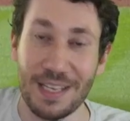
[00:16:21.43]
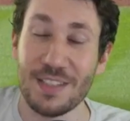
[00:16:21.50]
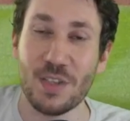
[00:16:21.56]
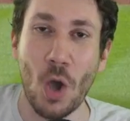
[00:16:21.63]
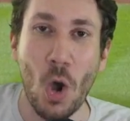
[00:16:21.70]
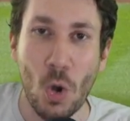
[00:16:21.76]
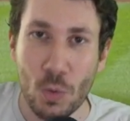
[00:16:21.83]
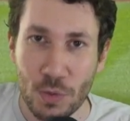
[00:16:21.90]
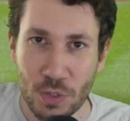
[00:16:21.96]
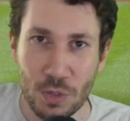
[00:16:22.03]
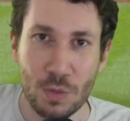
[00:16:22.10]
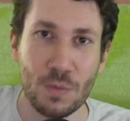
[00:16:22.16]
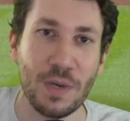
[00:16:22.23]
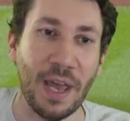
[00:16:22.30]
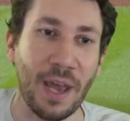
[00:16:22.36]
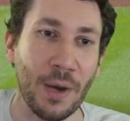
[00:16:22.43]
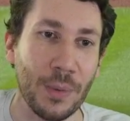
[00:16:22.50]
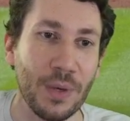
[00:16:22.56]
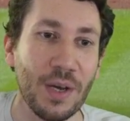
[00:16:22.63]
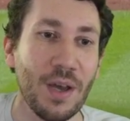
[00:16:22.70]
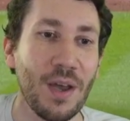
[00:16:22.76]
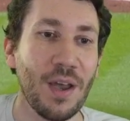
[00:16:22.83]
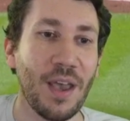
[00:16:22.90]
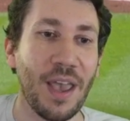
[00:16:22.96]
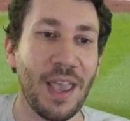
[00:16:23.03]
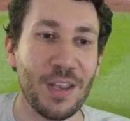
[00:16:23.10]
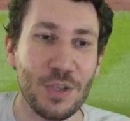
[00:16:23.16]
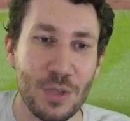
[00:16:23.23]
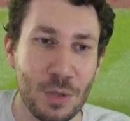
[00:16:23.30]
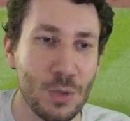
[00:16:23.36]
It's 0-2 now.
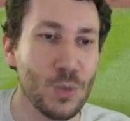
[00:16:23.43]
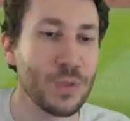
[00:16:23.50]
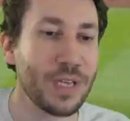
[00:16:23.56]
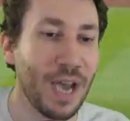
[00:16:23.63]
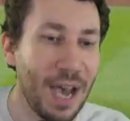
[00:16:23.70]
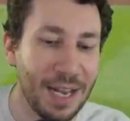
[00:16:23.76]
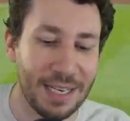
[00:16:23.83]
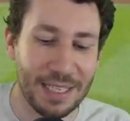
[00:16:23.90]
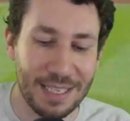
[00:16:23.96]
And you got to